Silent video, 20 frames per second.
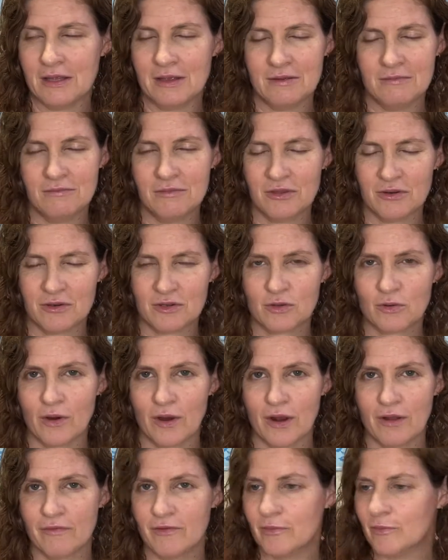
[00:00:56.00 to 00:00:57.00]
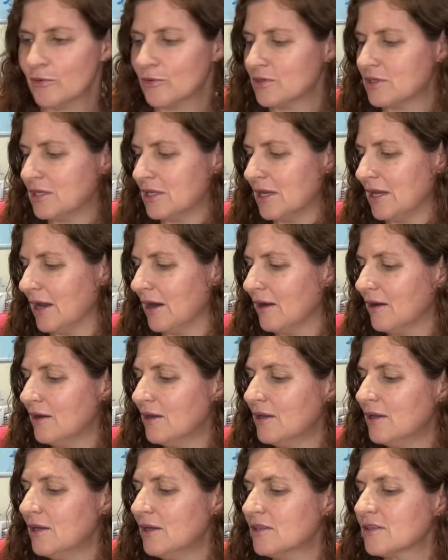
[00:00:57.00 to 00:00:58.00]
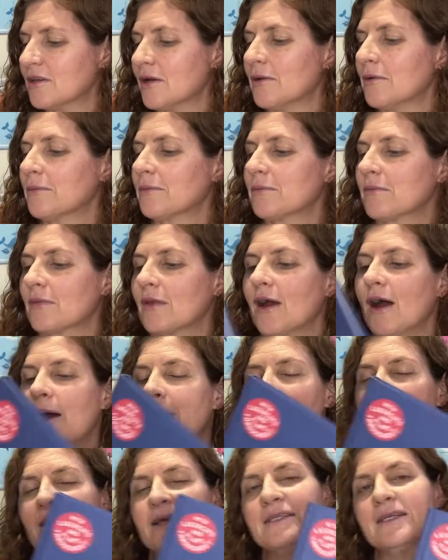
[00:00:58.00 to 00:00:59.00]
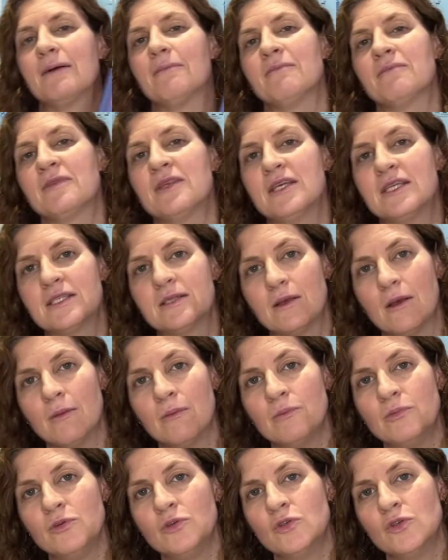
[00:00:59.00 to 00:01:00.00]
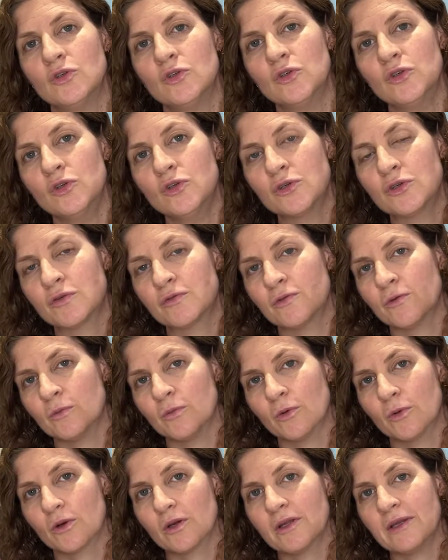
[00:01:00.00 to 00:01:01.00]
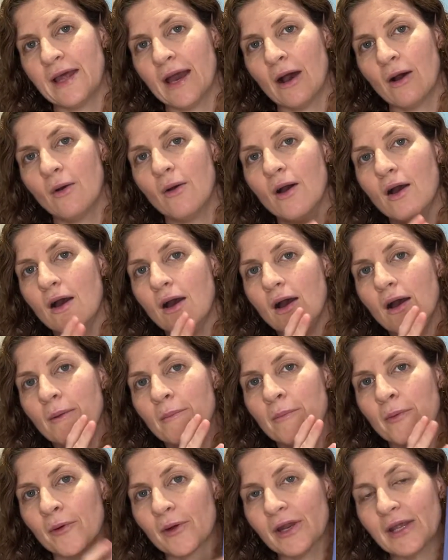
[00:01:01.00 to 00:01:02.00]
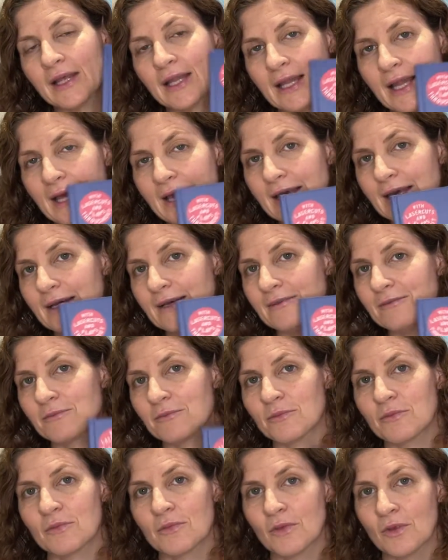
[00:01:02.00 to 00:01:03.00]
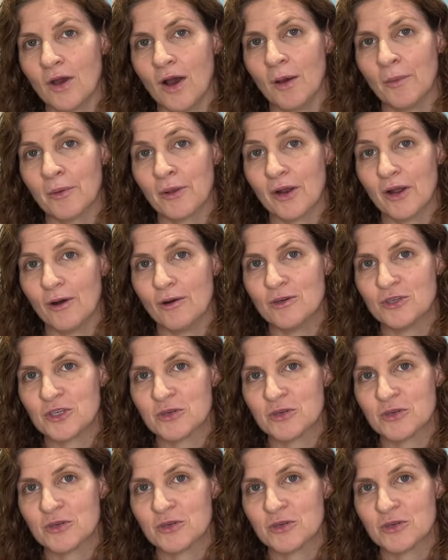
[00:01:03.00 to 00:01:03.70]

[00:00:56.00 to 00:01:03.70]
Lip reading: there is quite a few books in here. So I picked up this beautiful book. Now, Marika Lake, I'm going to hold you